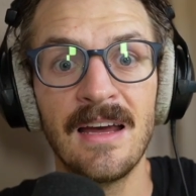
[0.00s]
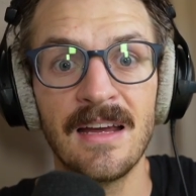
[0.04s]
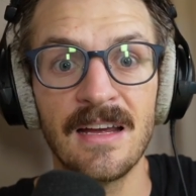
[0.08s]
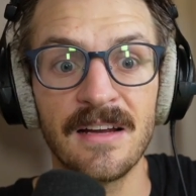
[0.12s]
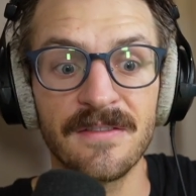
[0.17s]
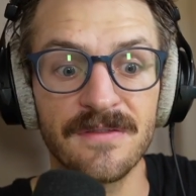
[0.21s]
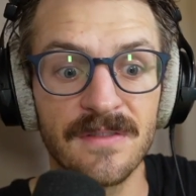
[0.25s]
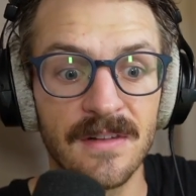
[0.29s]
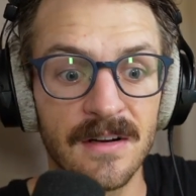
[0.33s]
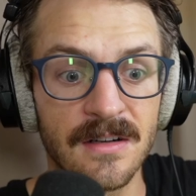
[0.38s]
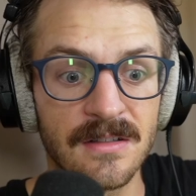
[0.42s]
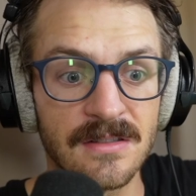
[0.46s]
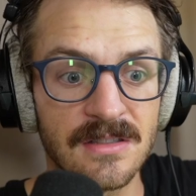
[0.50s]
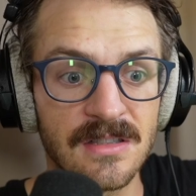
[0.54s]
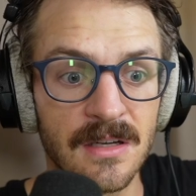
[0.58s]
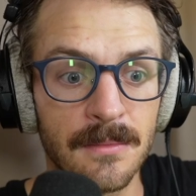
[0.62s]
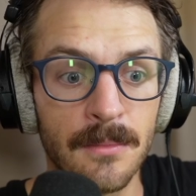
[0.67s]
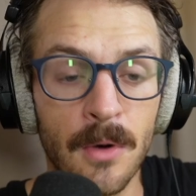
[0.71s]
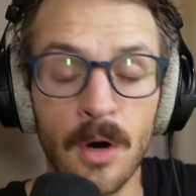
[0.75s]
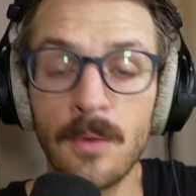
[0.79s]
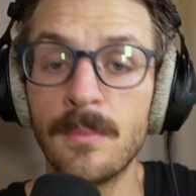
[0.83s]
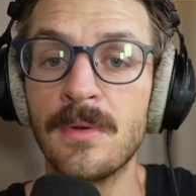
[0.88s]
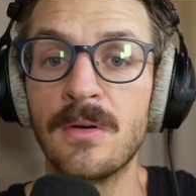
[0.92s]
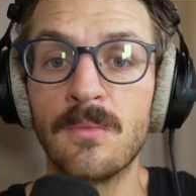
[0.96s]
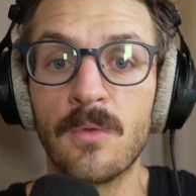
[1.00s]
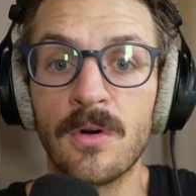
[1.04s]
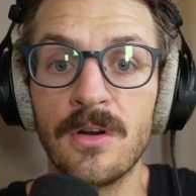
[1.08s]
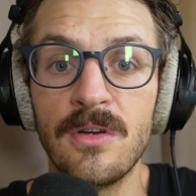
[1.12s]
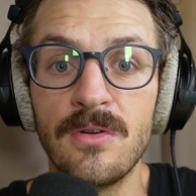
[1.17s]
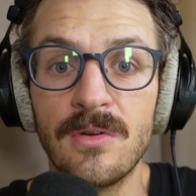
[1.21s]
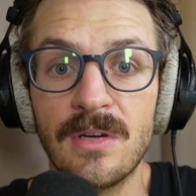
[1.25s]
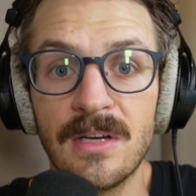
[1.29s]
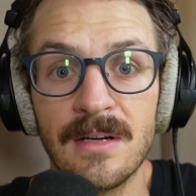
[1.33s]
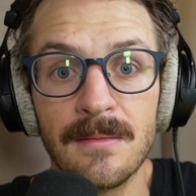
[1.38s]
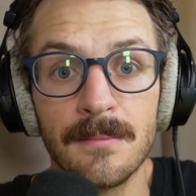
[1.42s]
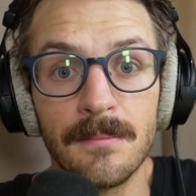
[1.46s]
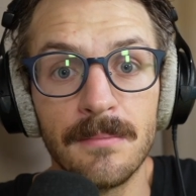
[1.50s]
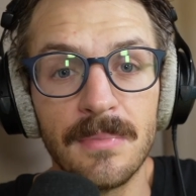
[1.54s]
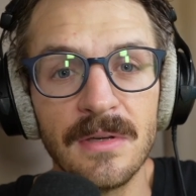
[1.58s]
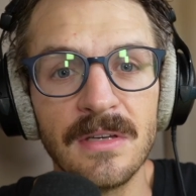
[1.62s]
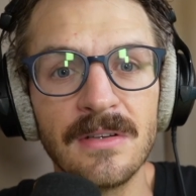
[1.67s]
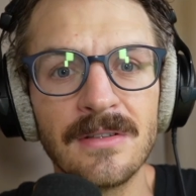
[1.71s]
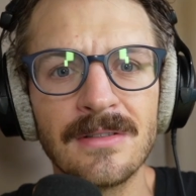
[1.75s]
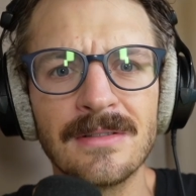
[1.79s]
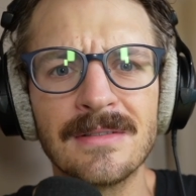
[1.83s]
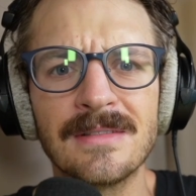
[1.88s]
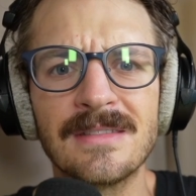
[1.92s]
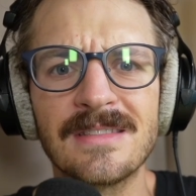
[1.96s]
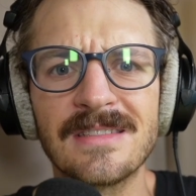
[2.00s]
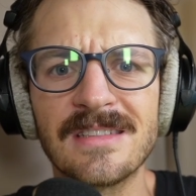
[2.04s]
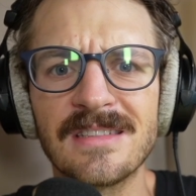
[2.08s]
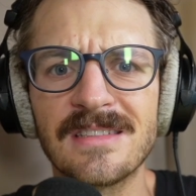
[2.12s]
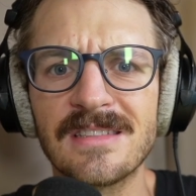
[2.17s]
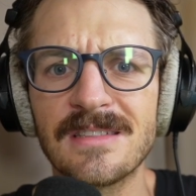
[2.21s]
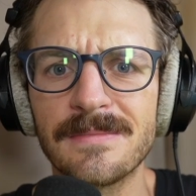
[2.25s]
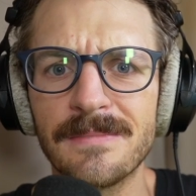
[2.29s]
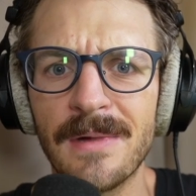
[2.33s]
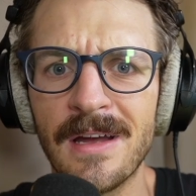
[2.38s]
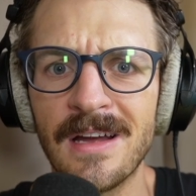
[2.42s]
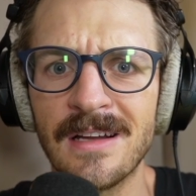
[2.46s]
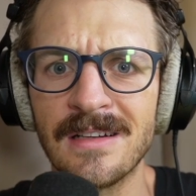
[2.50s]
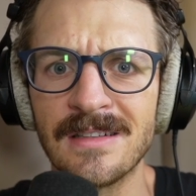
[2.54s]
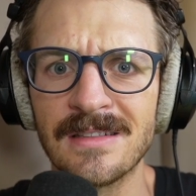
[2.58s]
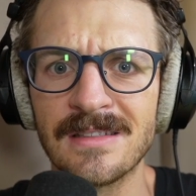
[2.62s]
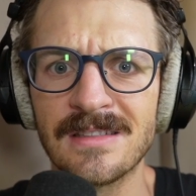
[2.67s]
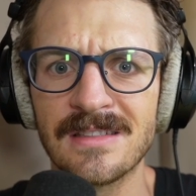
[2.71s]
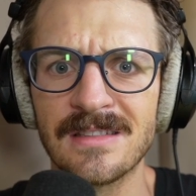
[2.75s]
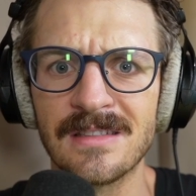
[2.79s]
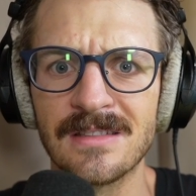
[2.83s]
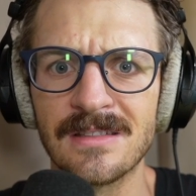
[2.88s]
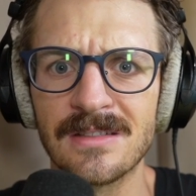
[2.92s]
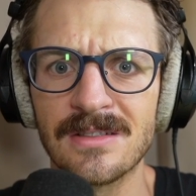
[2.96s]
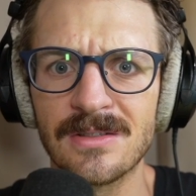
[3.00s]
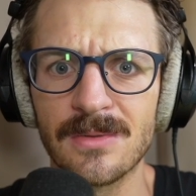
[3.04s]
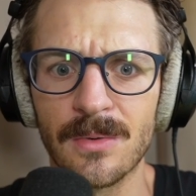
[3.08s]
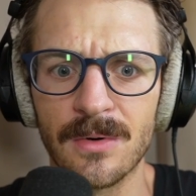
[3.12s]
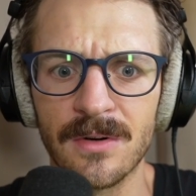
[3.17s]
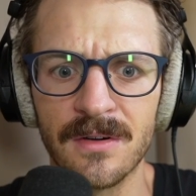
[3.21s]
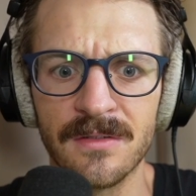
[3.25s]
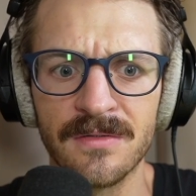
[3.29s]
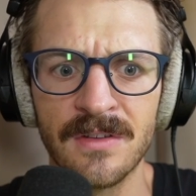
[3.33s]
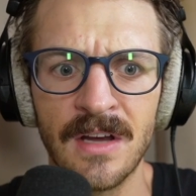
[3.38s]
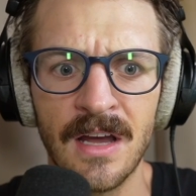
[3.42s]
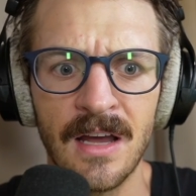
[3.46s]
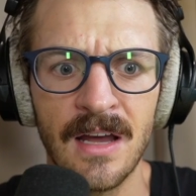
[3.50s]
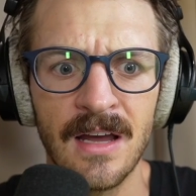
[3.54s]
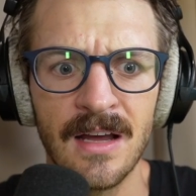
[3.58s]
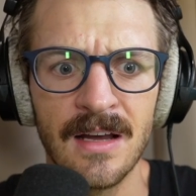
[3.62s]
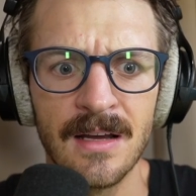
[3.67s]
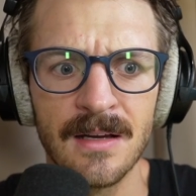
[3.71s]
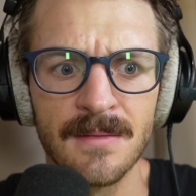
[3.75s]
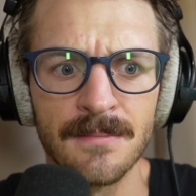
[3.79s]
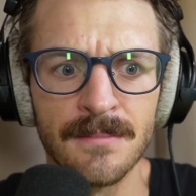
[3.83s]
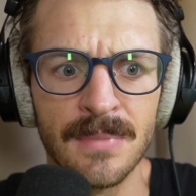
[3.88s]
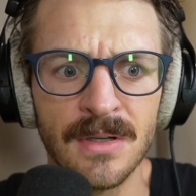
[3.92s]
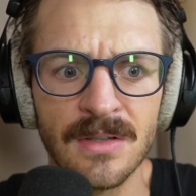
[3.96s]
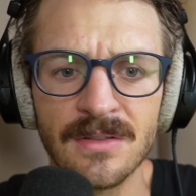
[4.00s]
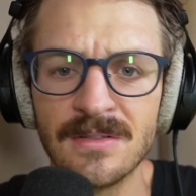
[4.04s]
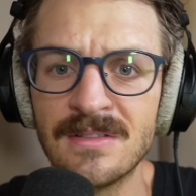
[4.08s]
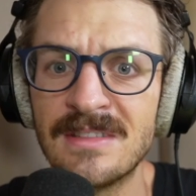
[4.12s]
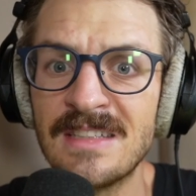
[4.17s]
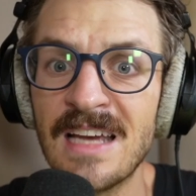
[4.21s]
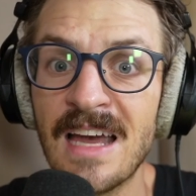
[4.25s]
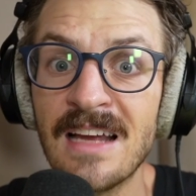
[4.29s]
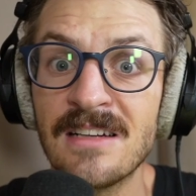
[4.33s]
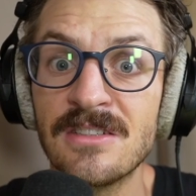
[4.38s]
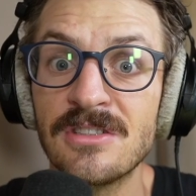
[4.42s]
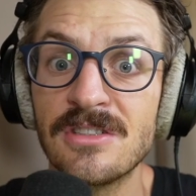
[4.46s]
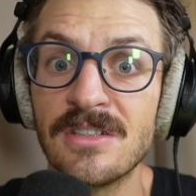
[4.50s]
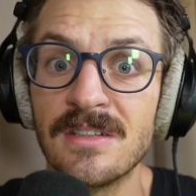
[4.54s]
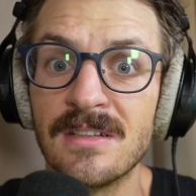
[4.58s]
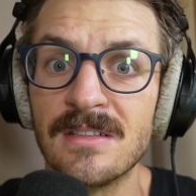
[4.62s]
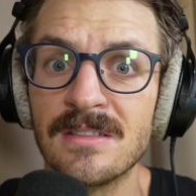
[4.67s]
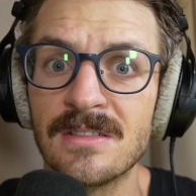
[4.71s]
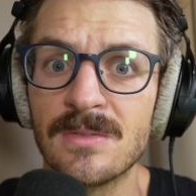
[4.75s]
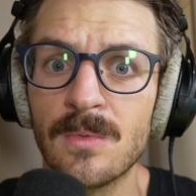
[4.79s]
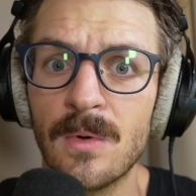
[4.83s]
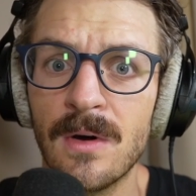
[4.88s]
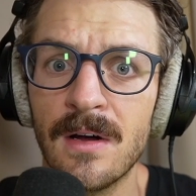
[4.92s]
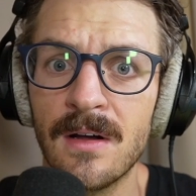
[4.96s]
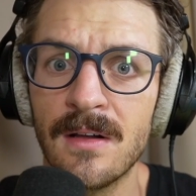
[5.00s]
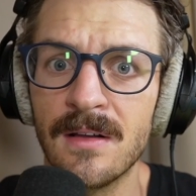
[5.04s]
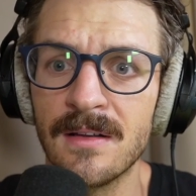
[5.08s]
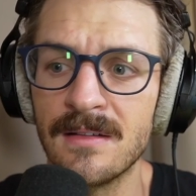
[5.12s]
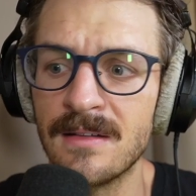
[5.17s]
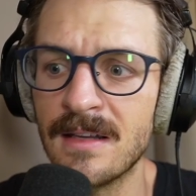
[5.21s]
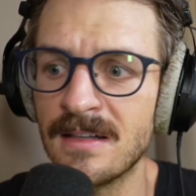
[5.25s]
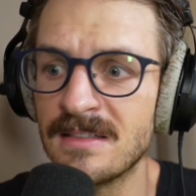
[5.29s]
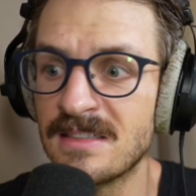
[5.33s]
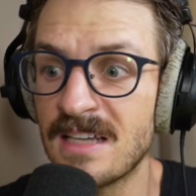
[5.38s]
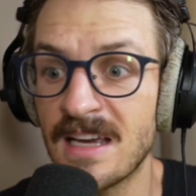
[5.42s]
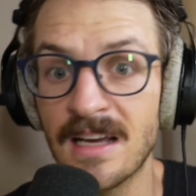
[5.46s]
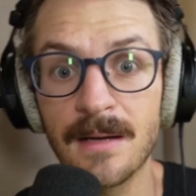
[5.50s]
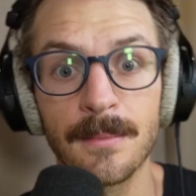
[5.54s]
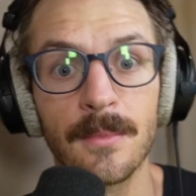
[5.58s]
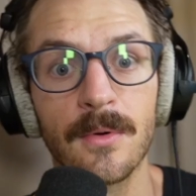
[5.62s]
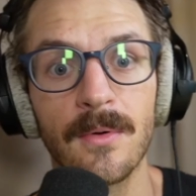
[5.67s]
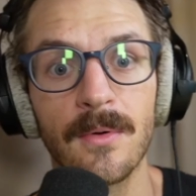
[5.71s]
If there's a moment where you can build suspense and sort of build tension as well, and then take them